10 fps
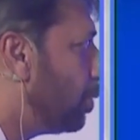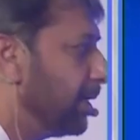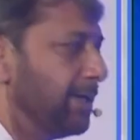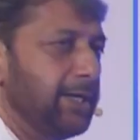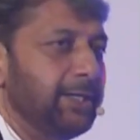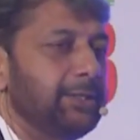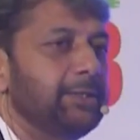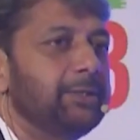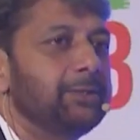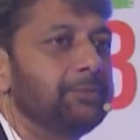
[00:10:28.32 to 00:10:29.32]
200.
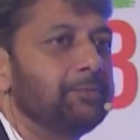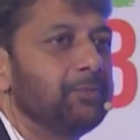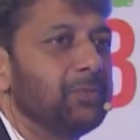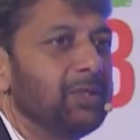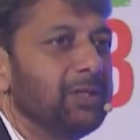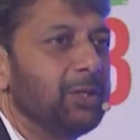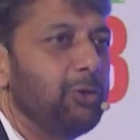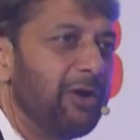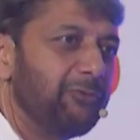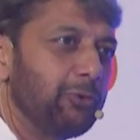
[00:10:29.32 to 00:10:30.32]

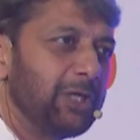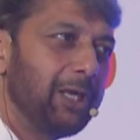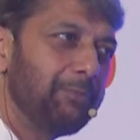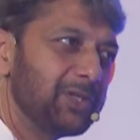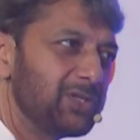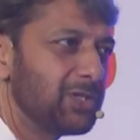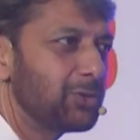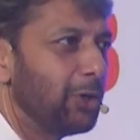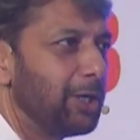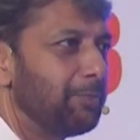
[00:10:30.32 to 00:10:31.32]
You have to keep his
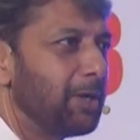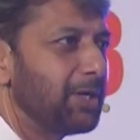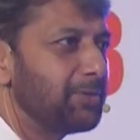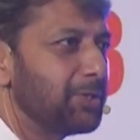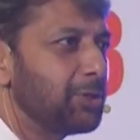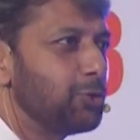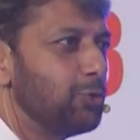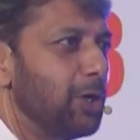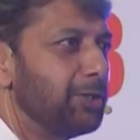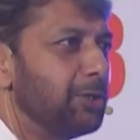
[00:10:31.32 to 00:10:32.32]
systolic blood pressure
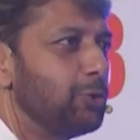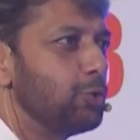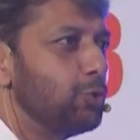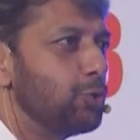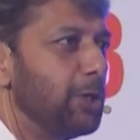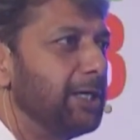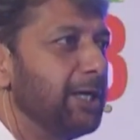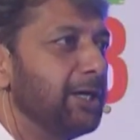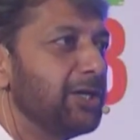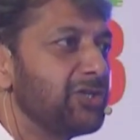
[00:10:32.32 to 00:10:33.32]
200 to
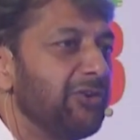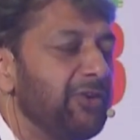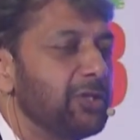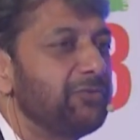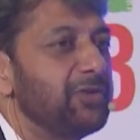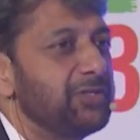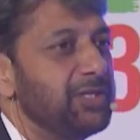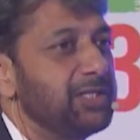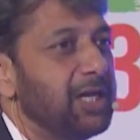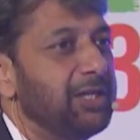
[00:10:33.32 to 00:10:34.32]
220 in initial phase of
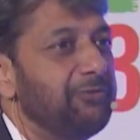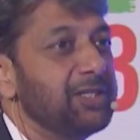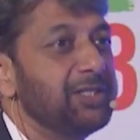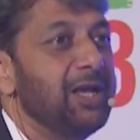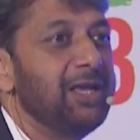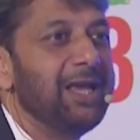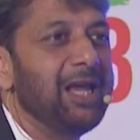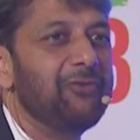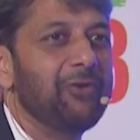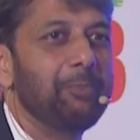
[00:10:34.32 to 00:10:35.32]
disease. Otherwise,
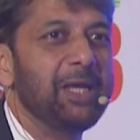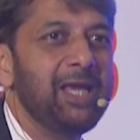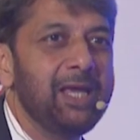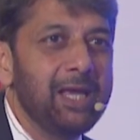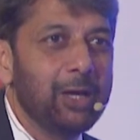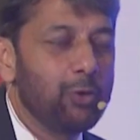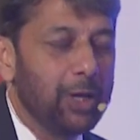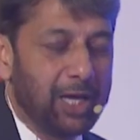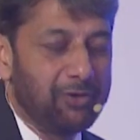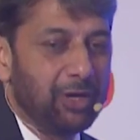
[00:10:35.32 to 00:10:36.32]
it
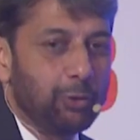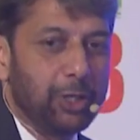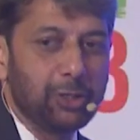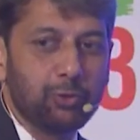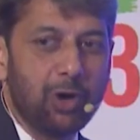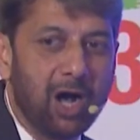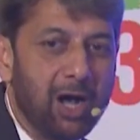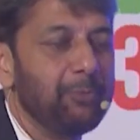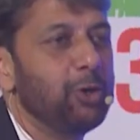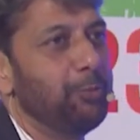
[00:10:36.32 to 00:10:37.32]
will going to
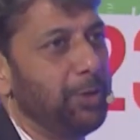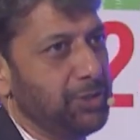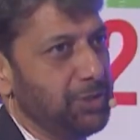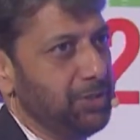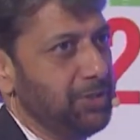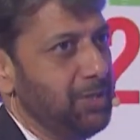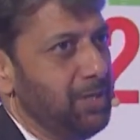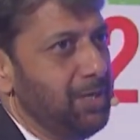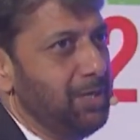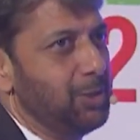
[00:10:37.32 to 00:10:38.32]
harm your patient.
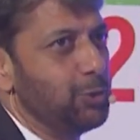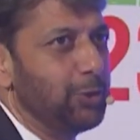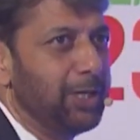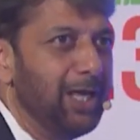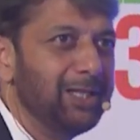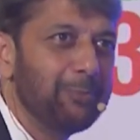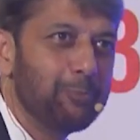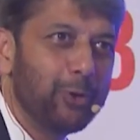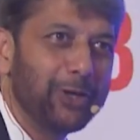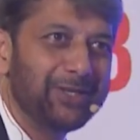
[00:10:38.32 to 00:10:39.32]
So again, the
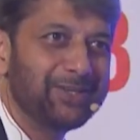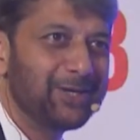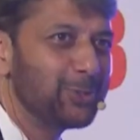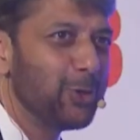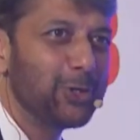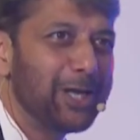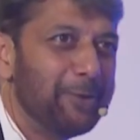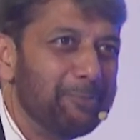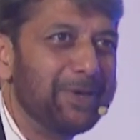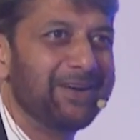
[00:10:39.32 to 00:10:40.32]
point, it's not
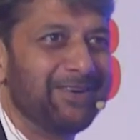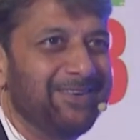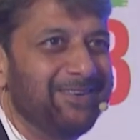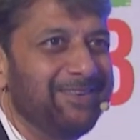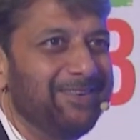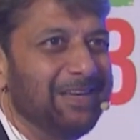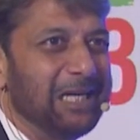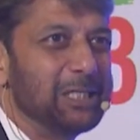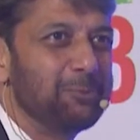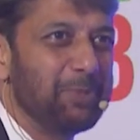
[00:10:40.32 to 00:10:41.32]
number.
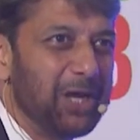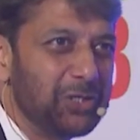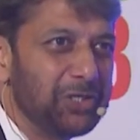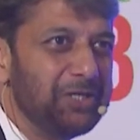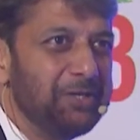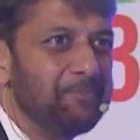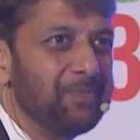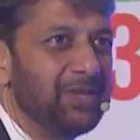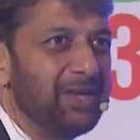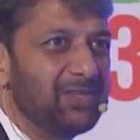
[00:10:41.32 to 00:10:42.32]
It's patient,
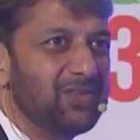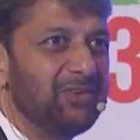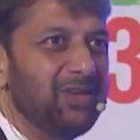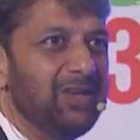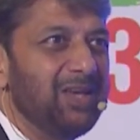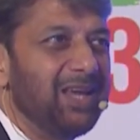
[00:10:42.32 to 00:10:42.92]
his